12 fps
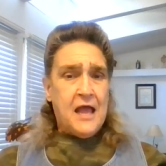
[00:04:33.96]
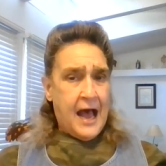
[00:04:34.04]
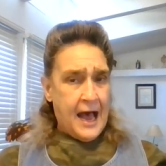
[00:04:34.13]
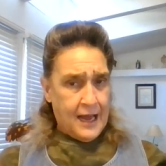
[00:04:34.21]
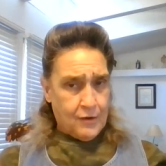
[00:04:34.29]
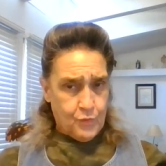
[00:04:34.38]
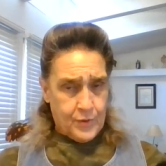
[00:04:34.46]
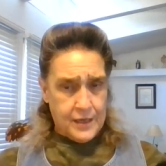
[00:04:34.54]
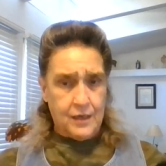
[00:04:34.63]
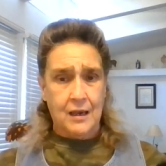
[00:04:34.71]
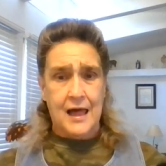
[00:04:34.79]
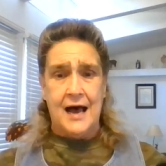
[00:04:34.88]
I
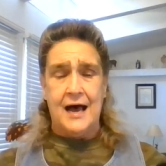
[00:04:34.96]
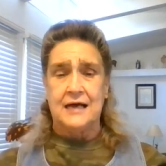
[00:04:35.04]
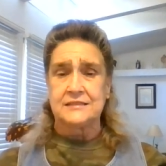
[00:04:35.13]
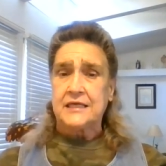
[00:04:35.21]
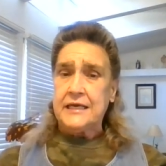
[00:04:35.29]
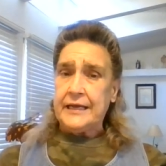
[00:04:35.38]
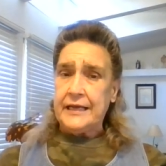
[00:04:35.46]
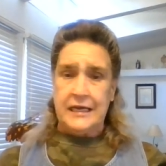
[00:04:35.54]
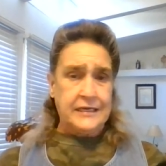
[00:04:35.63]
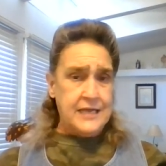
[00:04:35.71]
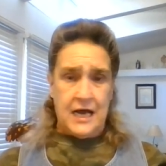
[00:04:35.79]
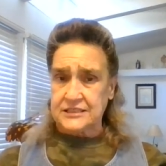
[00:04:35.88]
realize
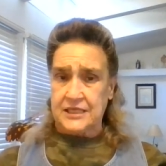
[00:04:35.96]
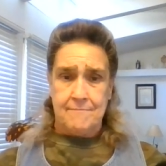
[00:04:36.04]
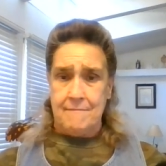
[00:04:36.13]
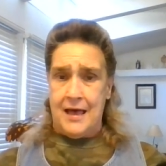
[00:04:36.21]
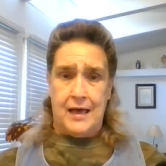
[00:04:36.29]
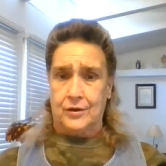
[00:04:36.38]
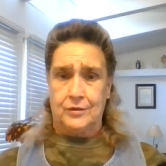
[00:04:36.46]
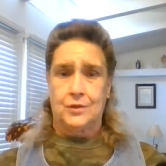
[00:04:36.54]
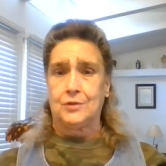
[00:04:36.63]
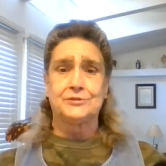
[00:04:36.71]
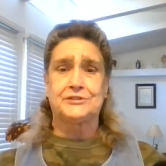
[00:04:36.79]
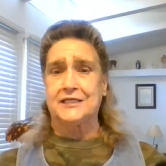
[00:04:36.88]
it doesn't matter
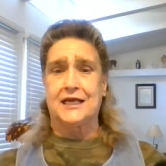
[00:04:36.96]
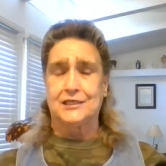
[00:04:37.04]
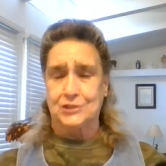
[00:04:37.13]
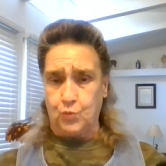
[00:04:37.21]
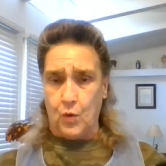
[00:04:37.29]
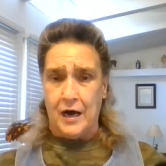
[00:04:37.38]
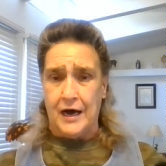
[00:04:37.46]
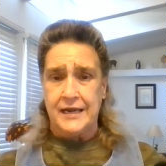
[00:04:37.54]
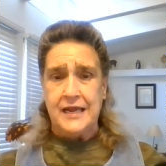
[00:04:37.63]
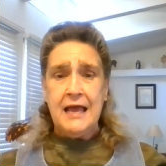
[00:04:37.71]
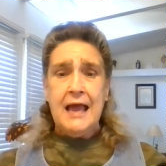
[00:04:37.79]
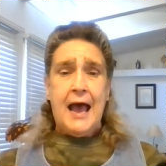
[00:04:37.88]
who says
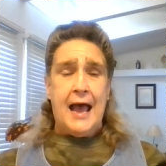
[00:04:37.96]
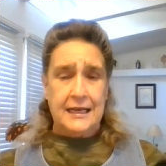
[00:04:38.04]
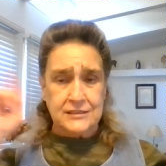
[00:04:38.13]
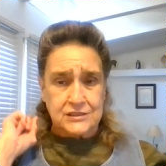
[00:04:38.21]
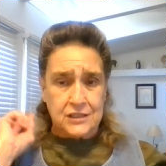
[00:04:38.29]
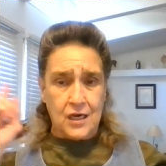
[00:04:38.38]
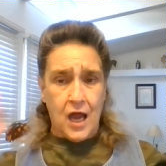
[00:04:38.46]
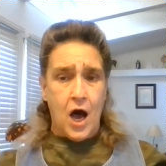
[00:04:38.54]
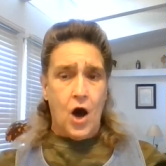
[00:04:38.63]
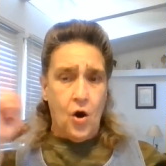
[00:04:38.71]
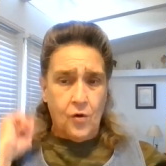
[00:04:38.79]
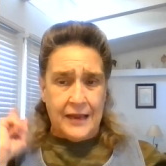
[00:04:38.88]
what, as
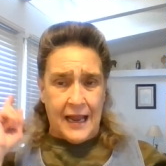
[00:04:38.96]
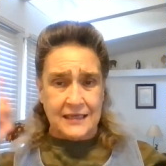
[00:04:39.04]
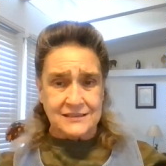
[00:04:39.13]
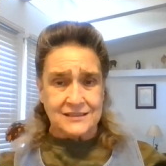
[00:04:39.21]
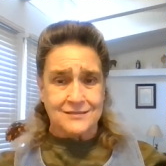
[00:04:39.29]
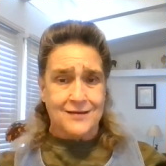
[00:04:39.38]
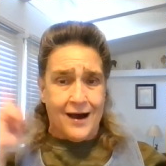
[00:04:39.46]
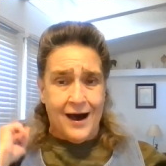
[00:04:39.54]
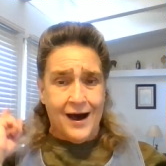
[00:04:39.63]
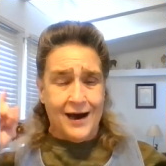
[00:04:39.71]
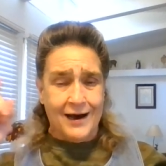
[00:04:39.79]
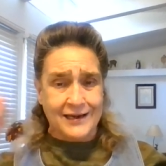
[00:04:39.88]
long as
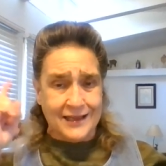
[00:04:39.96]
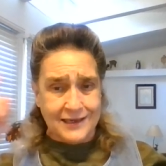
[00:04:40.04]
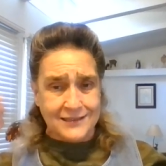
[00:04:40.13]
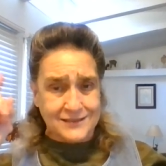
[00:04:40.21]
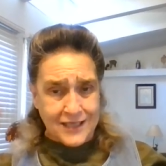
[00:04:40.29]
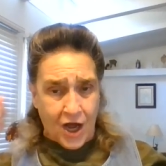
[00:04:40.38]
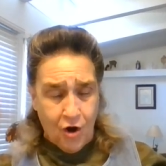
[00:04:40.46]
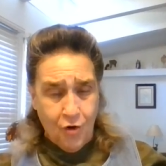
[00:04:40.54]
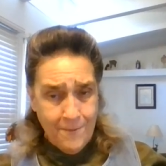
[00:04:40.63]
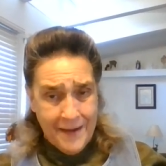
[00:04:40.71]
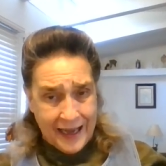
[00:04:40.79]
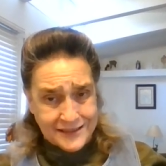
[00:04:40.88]
God is
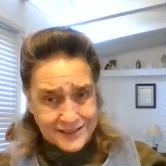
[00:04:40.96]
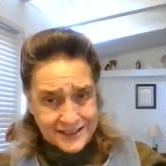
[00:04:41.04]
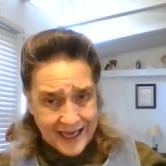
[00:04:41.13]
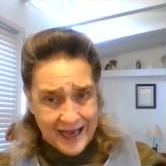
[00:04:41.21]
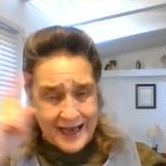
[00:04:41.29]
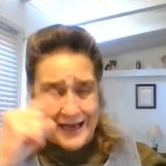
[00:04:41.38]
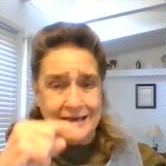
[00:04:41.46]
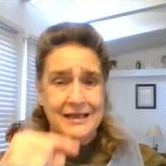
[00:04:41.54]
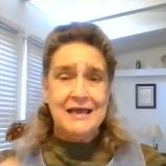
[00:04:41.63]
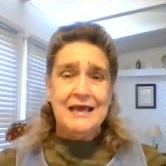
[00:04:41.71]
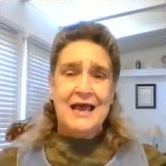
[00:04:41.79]
on my side.